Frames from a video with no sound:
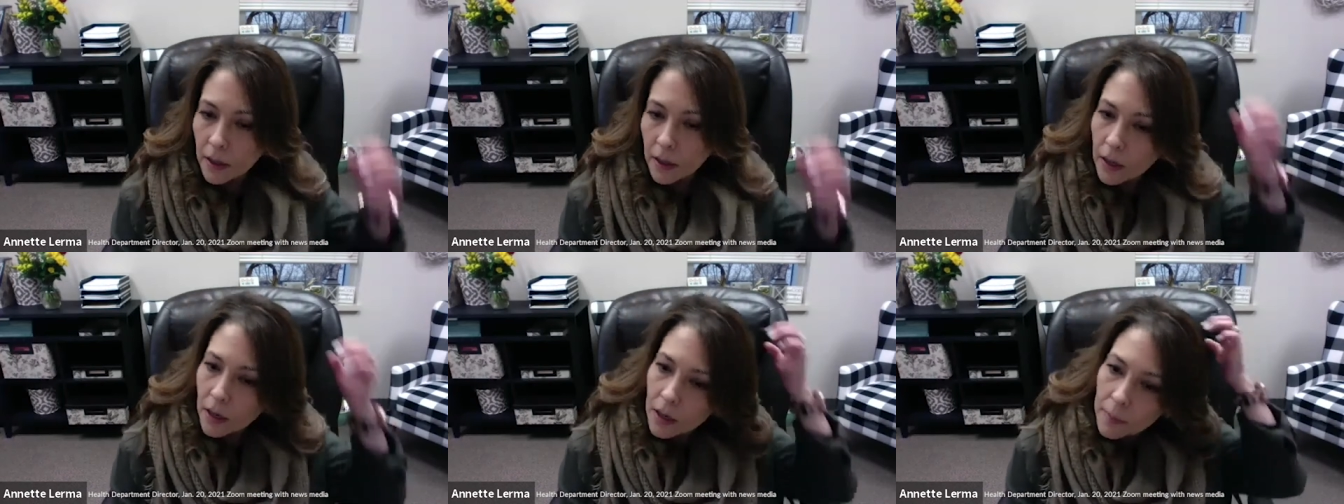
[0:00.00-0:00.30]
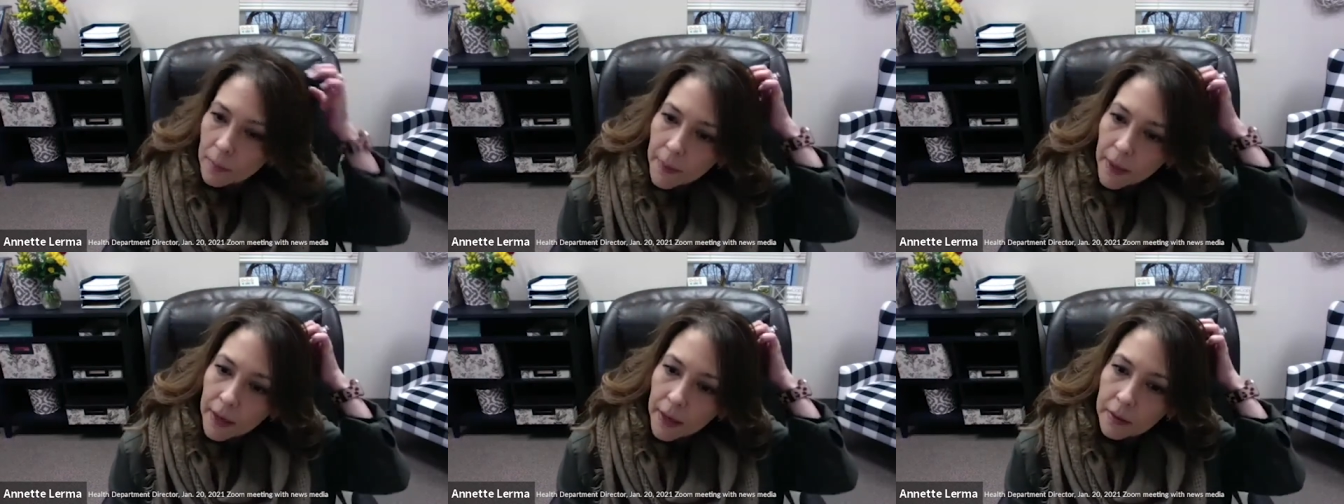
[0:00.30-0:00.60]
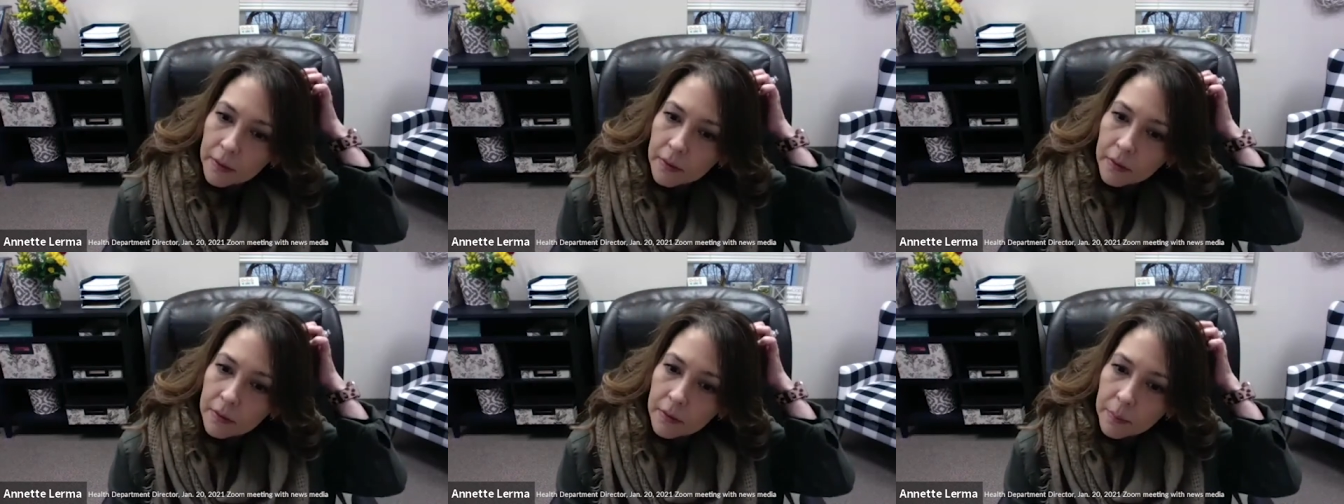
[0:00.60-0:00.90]
um,
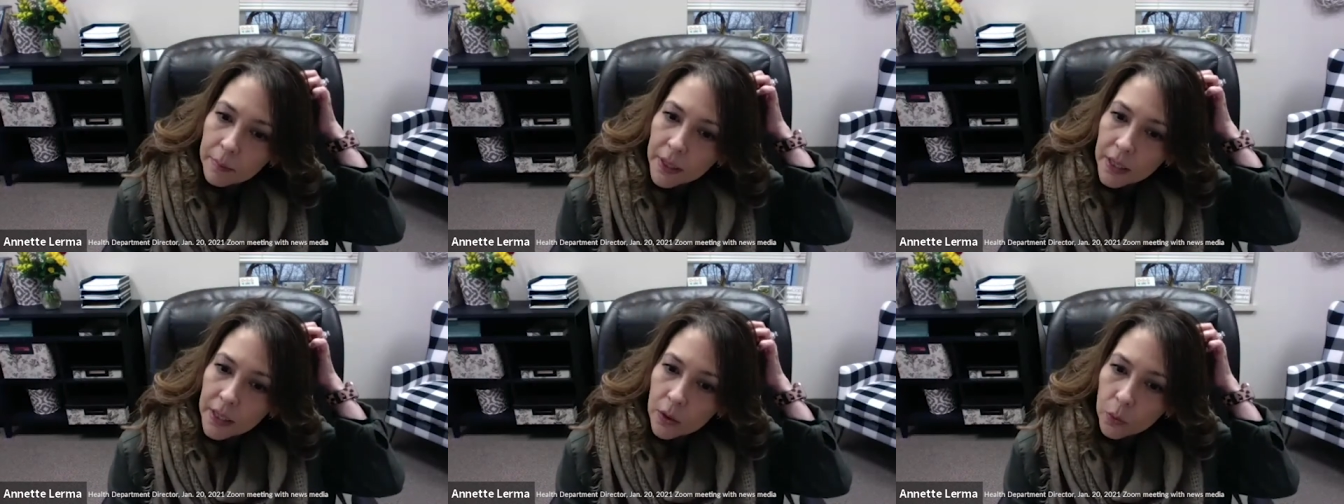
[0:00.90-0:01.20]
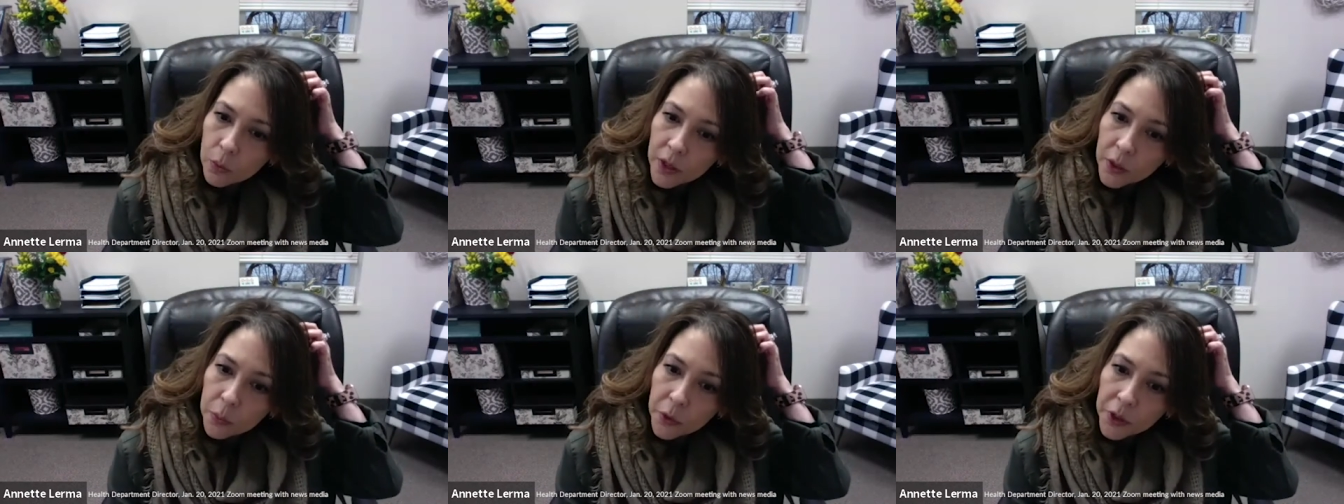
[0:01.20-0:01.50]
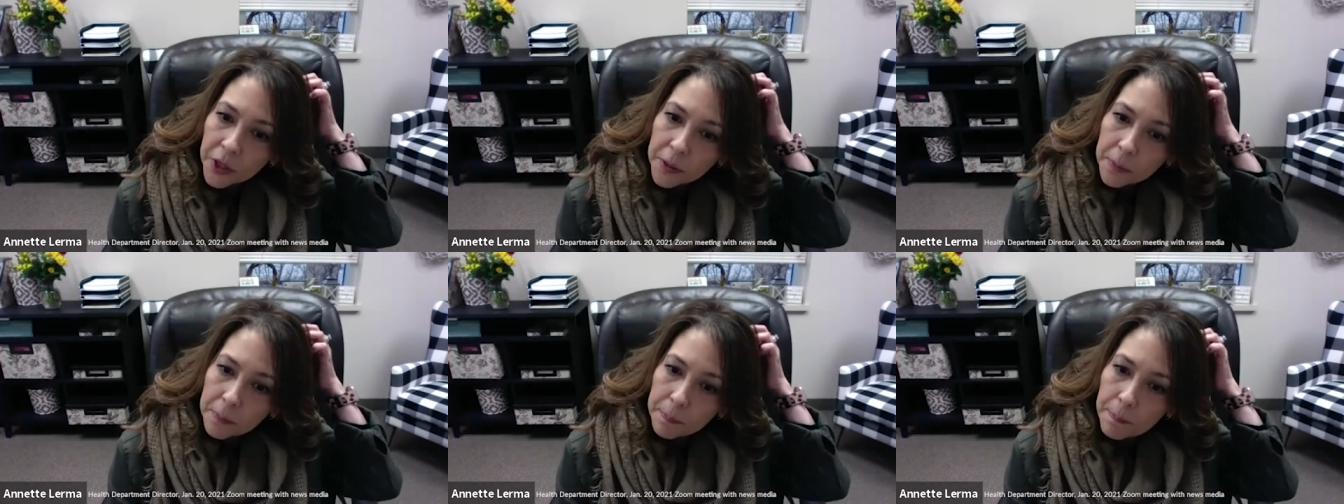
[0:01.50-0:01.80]
and be a
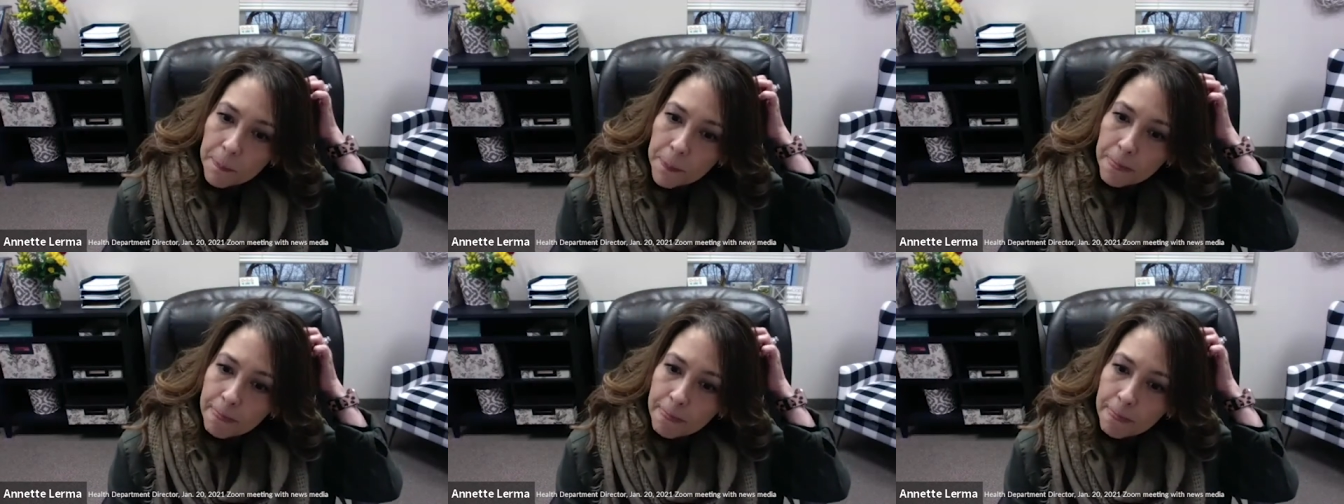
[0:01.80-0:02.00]
win-win.